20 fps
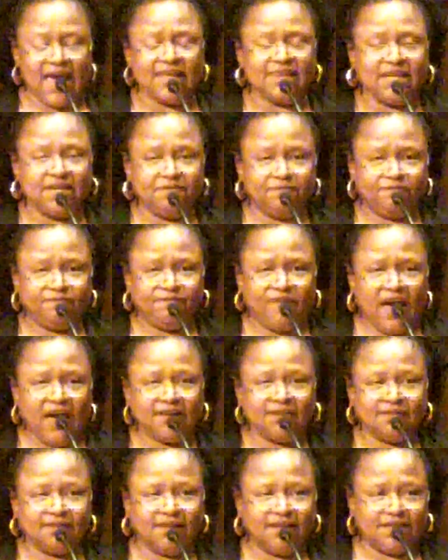And then
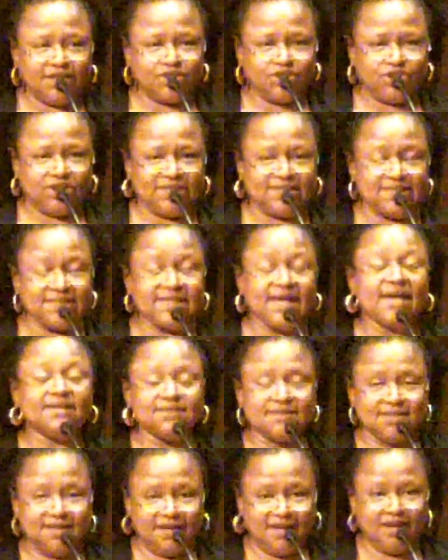finally she
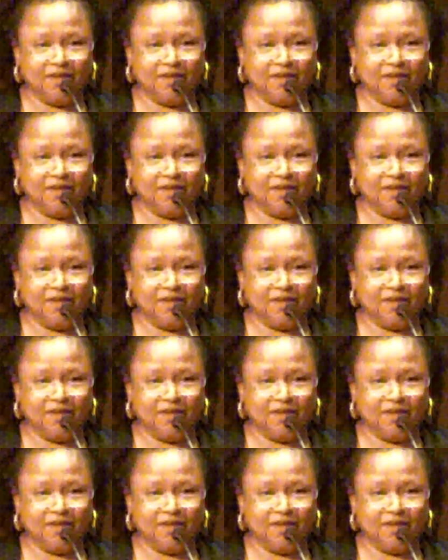says to